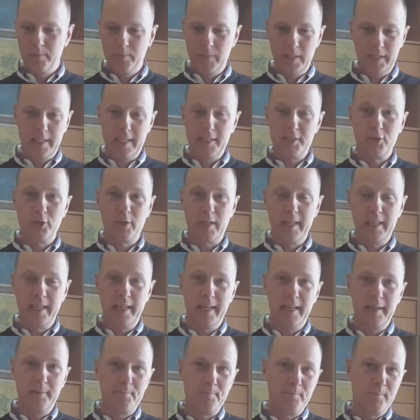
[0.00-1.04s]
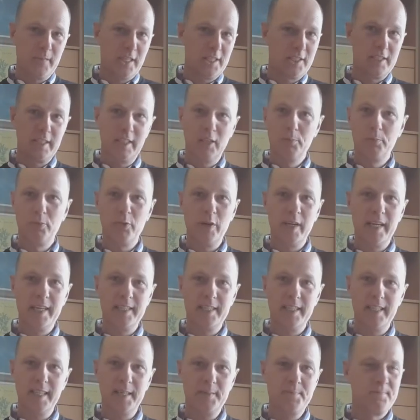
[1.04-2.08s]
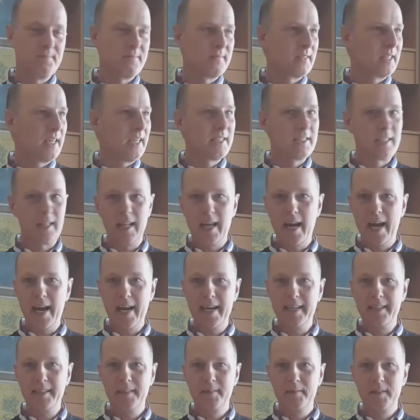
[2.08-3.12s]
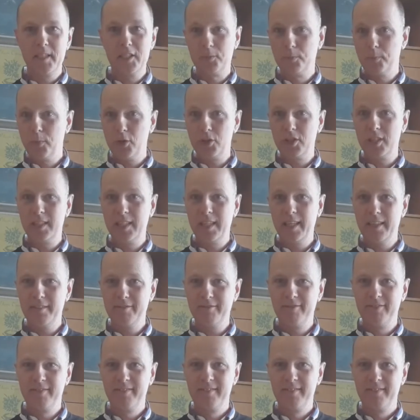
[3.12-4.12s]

But as you can hear, it's still breezy, it's light, it's positive,